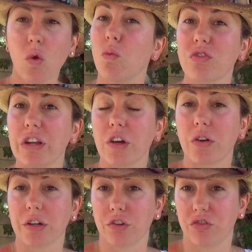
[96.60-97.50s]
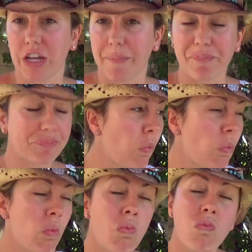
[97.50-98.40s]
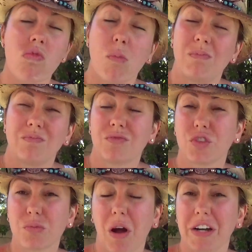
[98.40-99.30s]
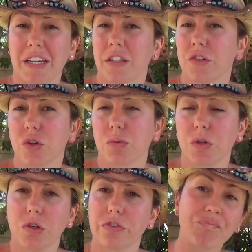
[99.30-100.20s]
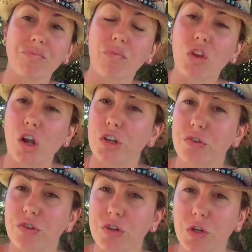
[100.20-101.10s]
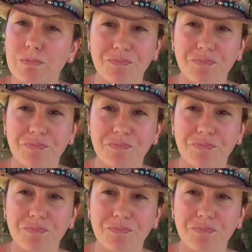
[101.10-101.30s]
which I don't understand. Your body, your rules. You do you.